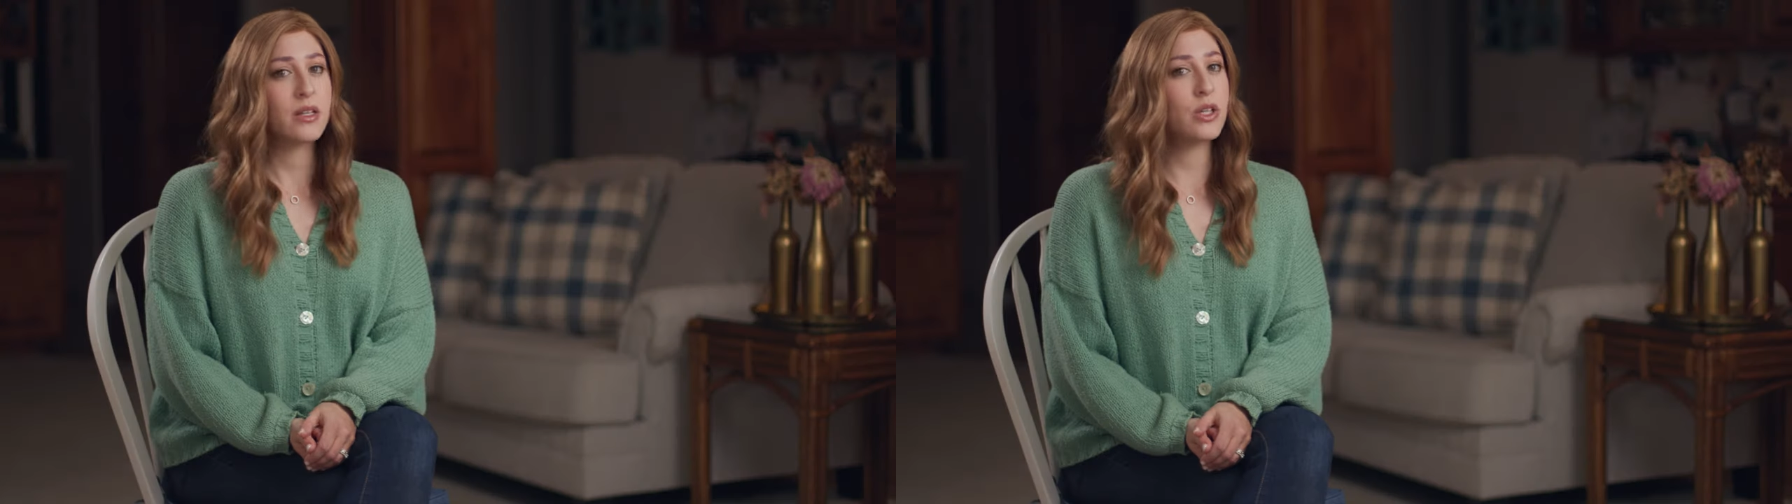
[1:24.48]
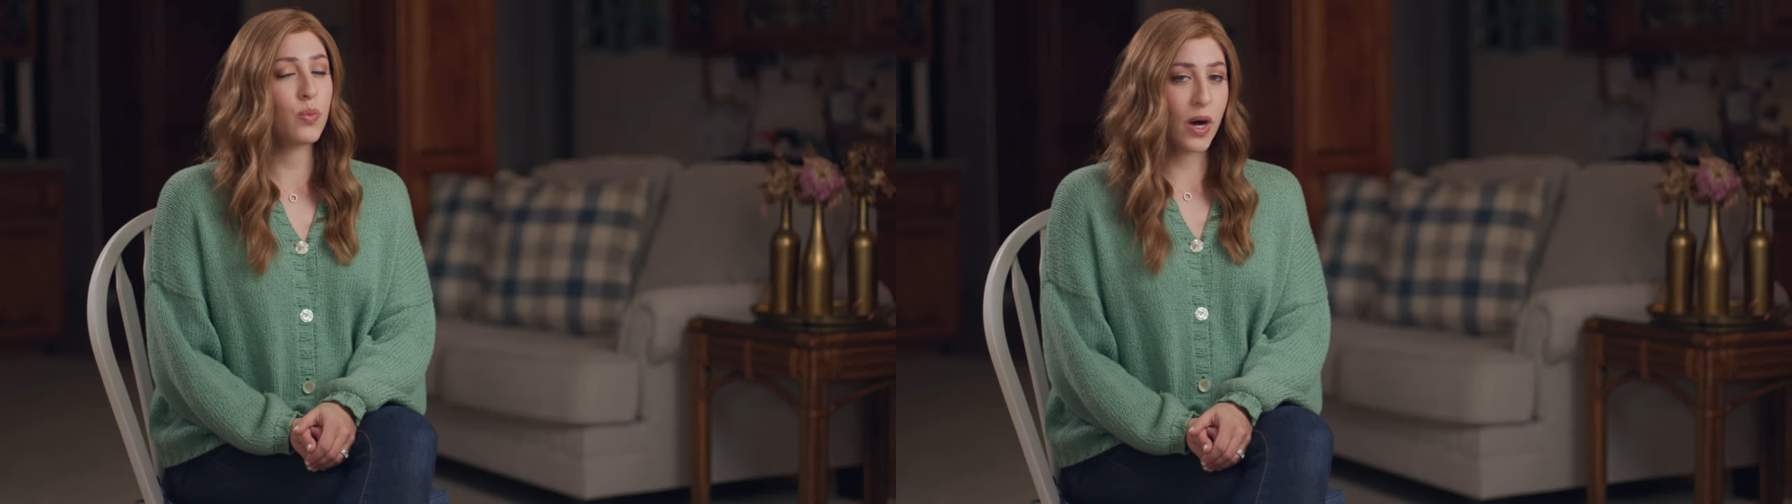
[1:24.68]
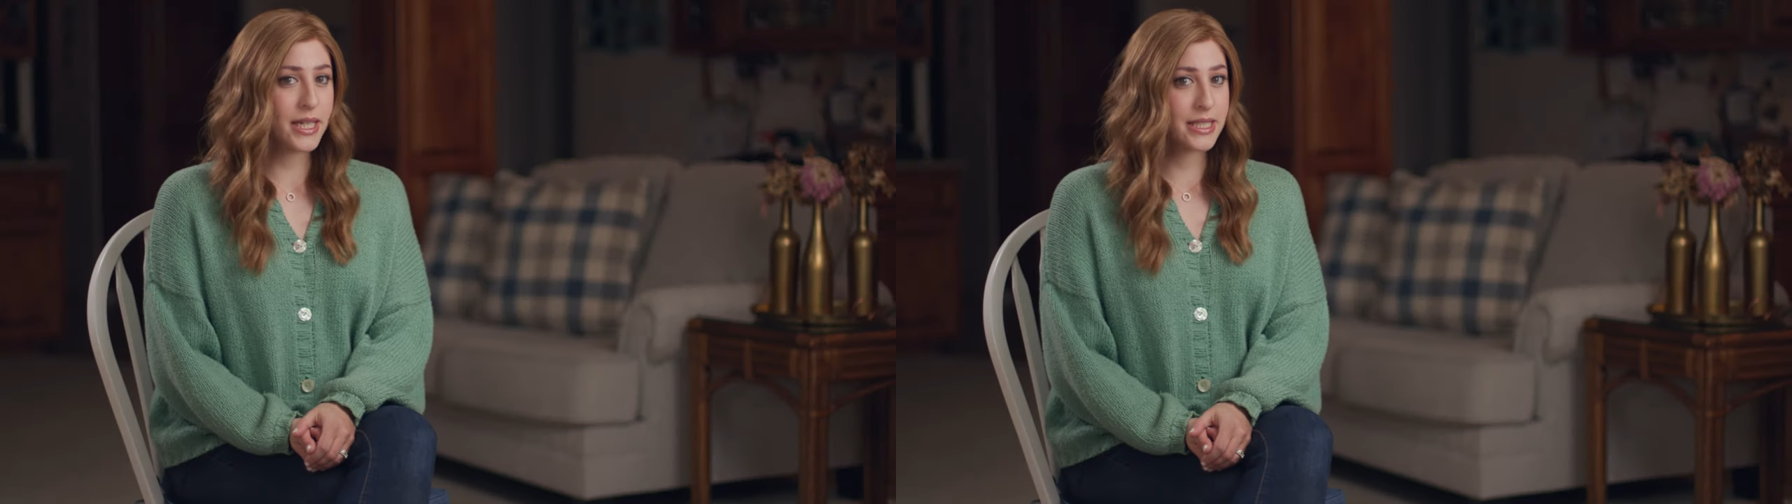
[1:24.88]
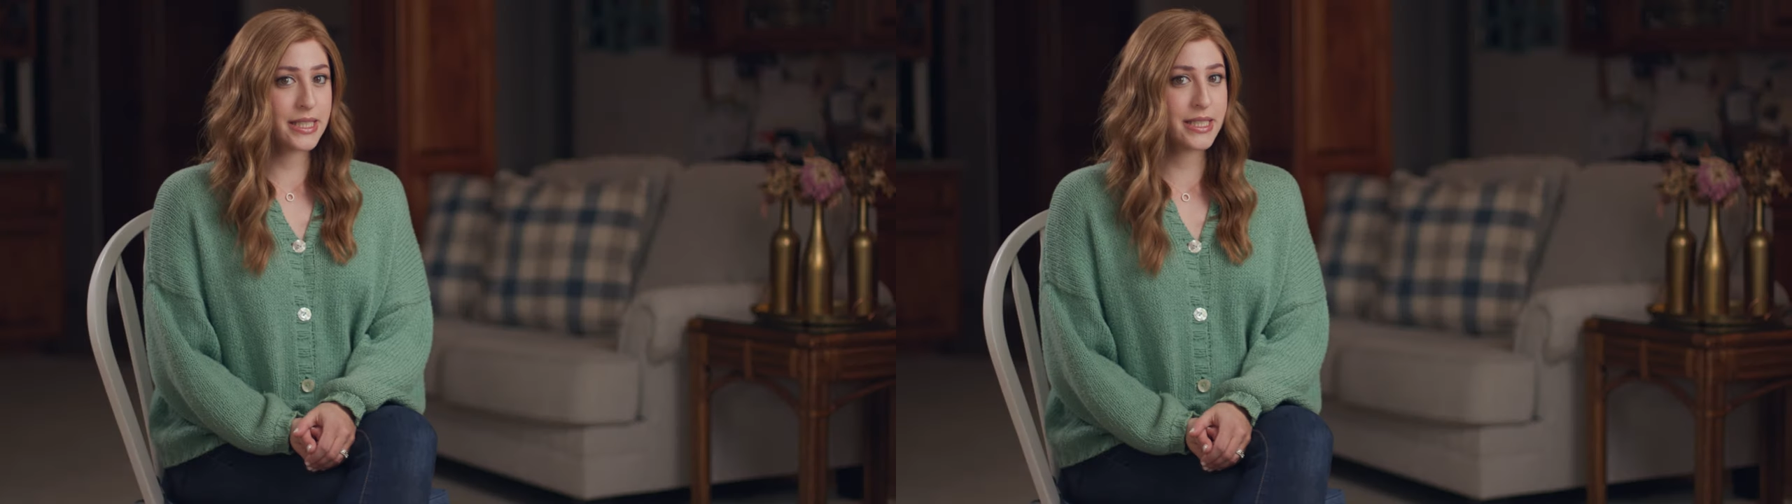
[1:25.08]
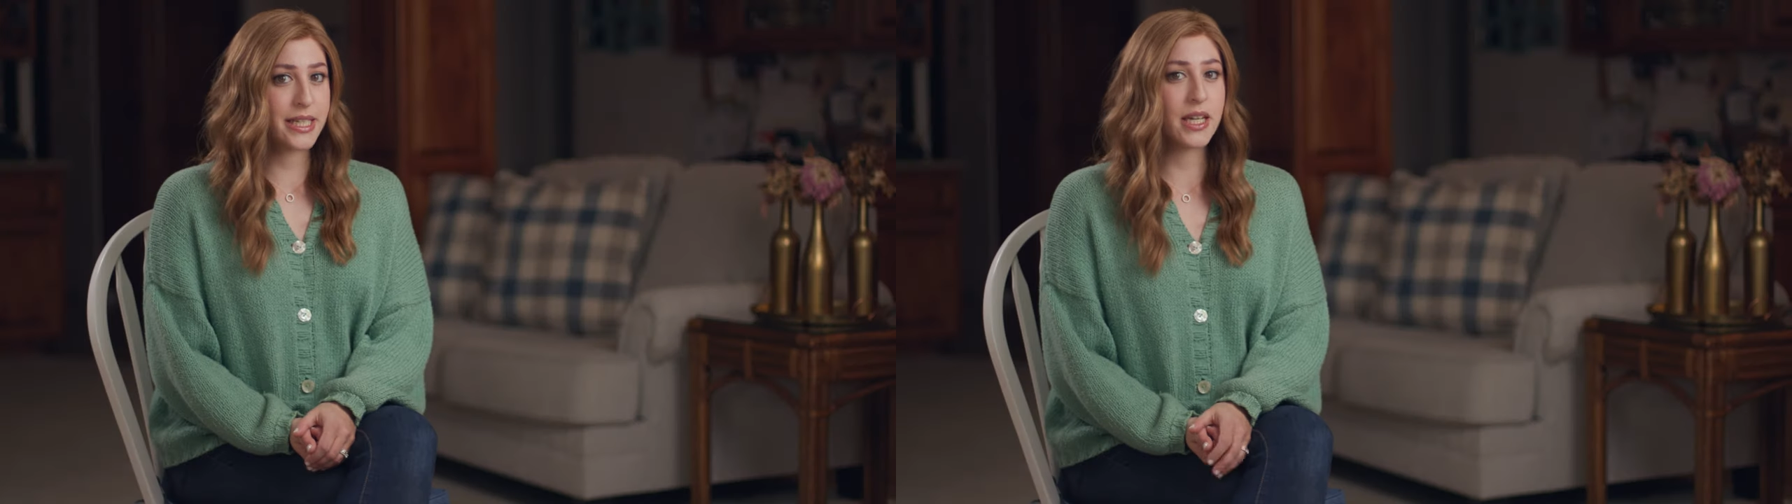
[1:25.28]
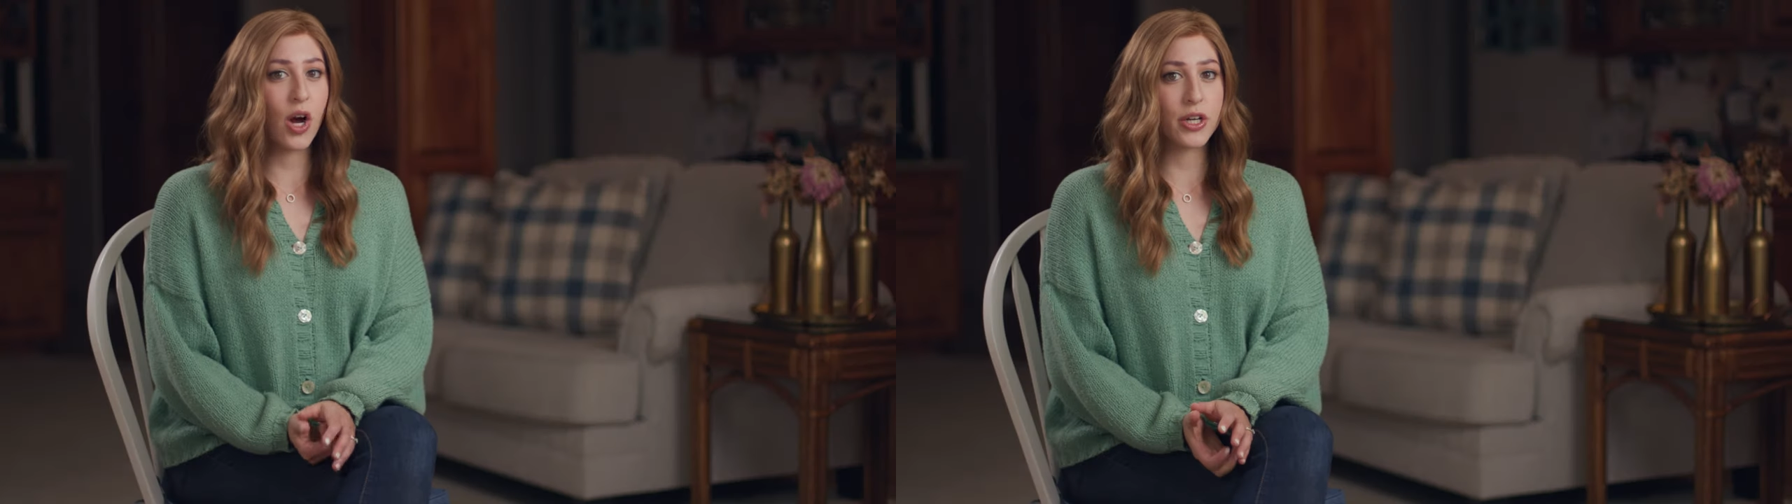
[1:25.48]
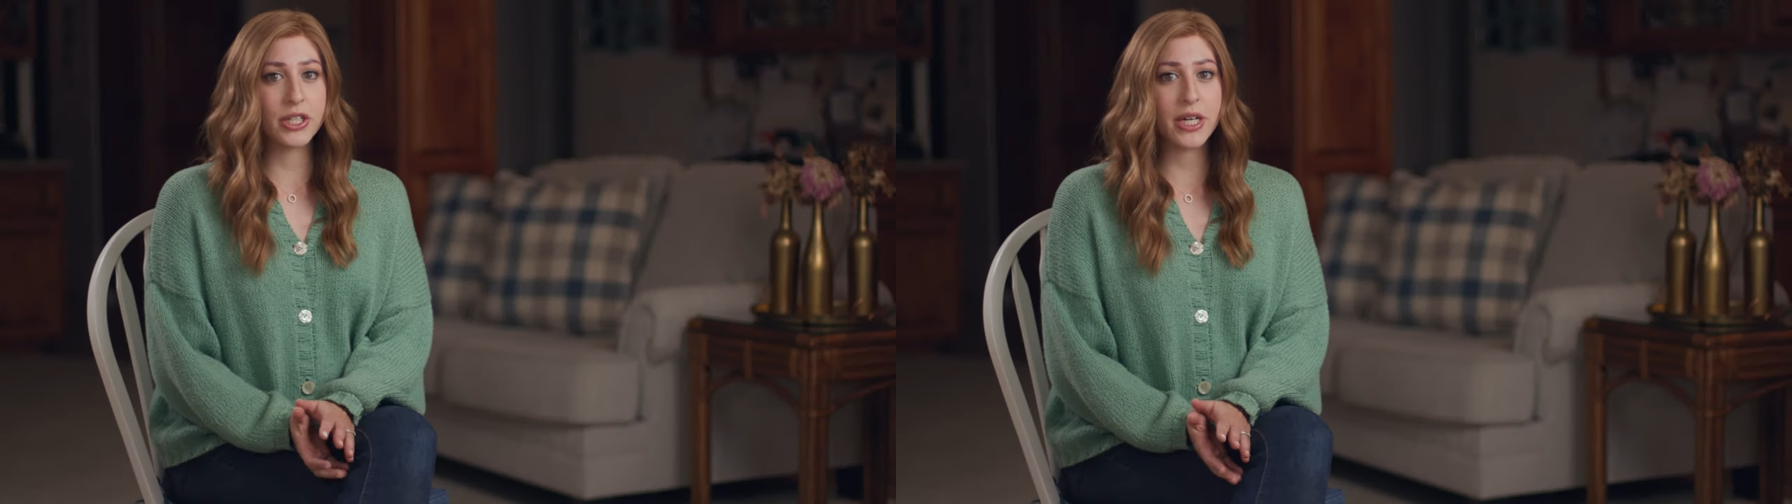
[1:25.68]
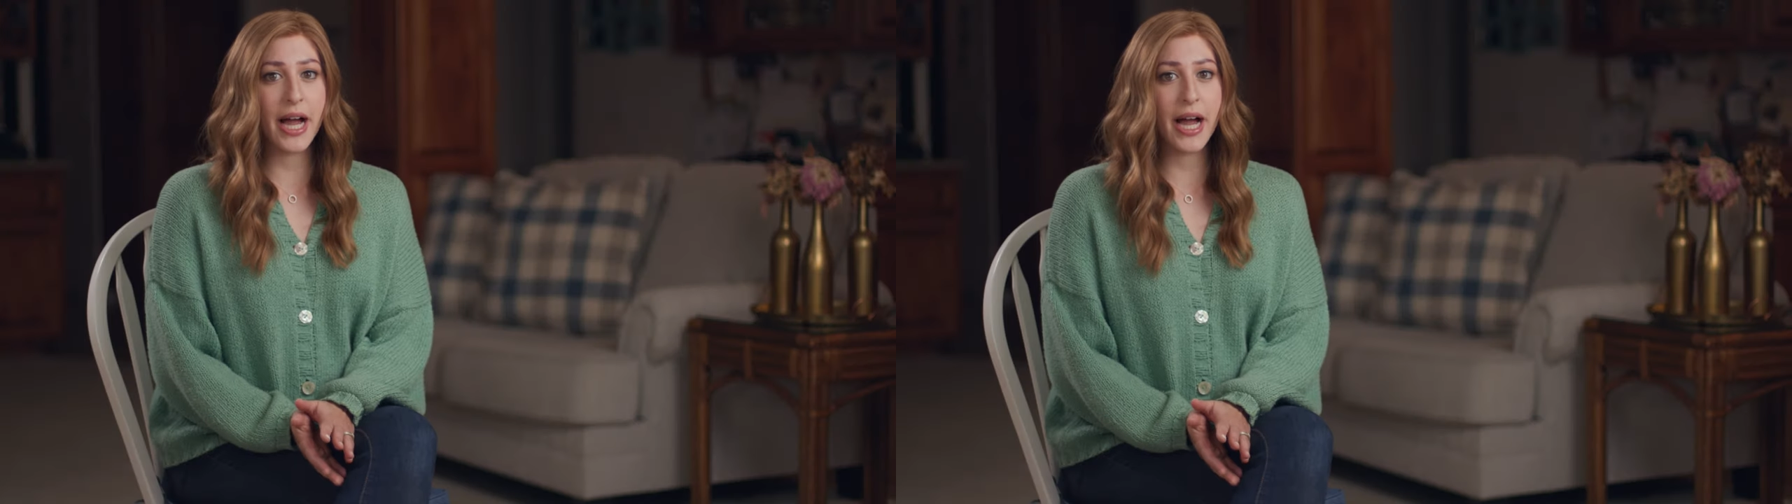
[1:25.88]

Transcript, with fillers: You want it to sit on your